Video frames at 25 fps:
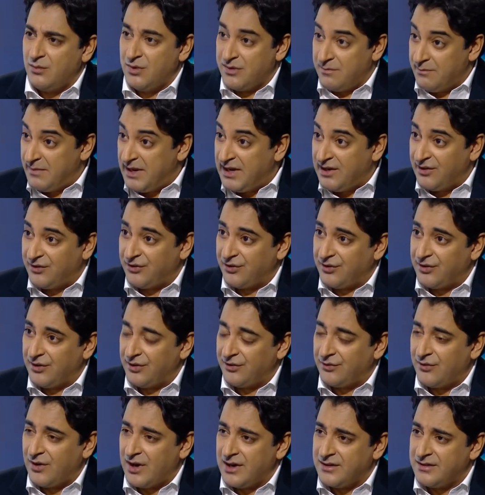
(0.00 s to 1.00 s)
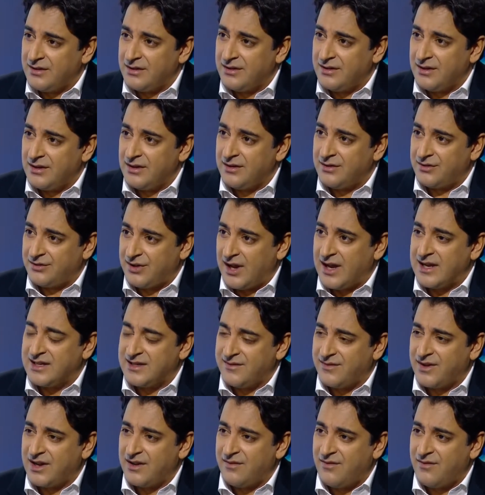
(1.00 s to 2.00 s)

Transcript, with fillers: with ministers rather than scientific